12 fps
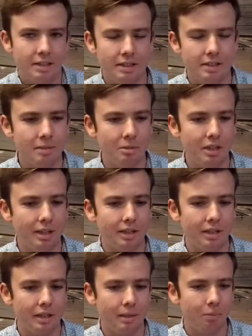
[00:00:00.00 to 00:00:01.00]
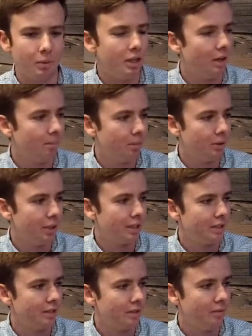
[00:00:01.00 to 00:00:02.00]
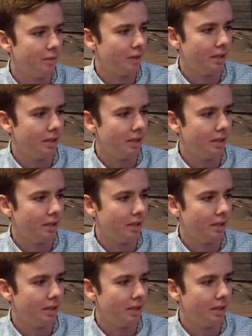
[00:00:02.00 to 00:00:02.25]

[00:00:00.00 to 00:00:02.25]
seems like a pretty unproductive